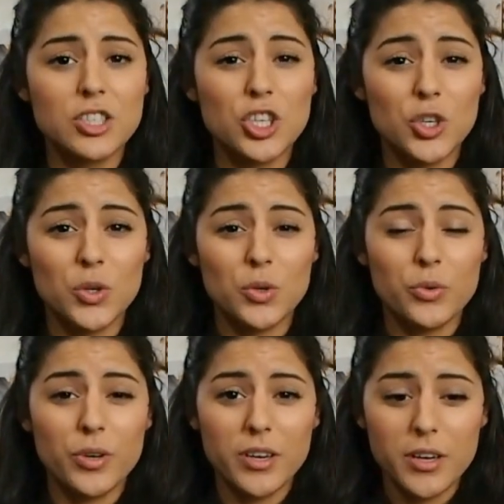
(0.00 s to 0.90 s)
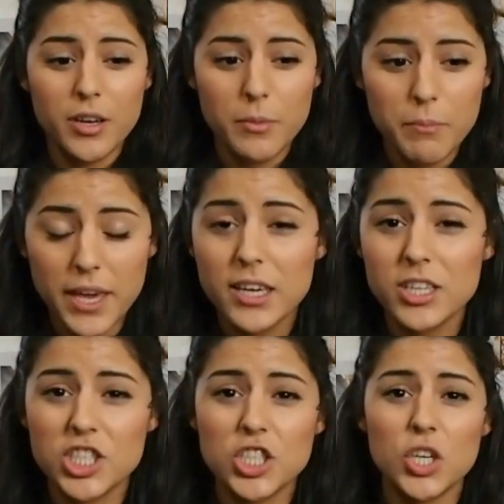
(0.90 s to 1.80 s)
to making
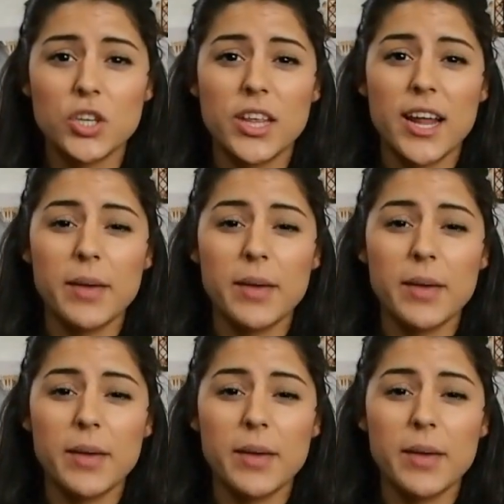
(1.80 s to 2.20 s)
sure that I'm